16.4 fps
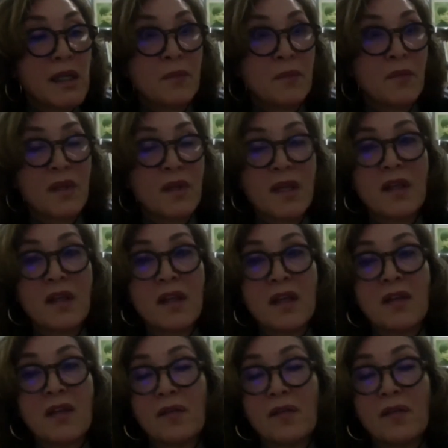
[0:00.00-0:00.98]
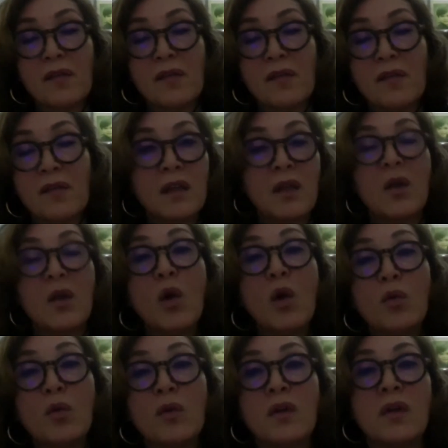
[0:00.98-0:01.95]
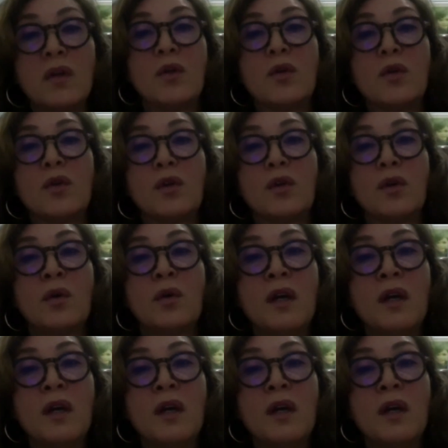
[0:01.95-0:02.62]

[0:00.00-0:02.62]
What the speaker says: they feel alone, you know,